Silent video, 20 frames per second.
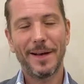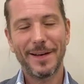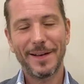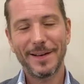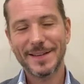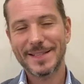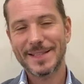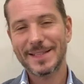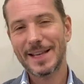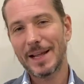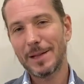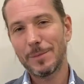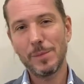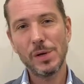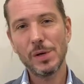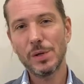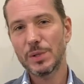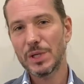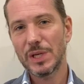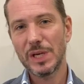sad
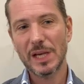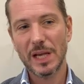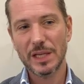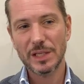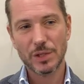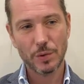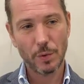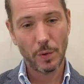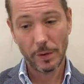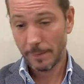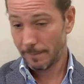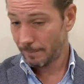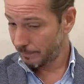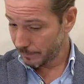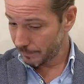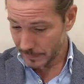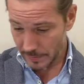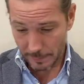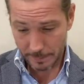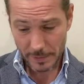music and so on.
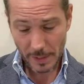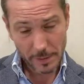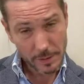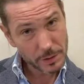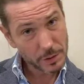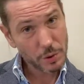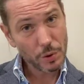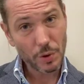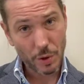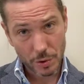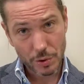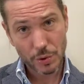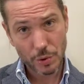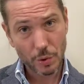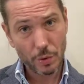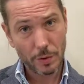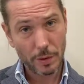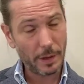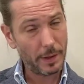Sometimes it's good also.